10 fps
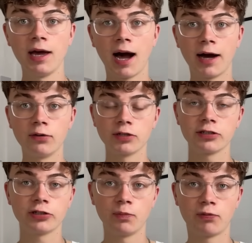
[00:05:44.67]
I'd also
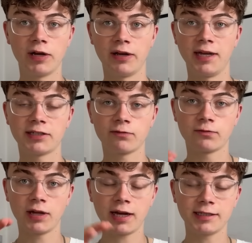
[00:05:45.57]
do Brilliant. It's
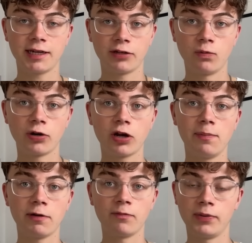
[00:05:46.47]
like I said, you want to go
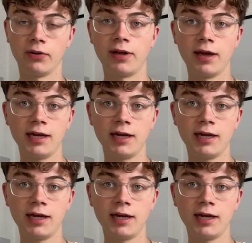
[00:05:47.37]
above and beyond.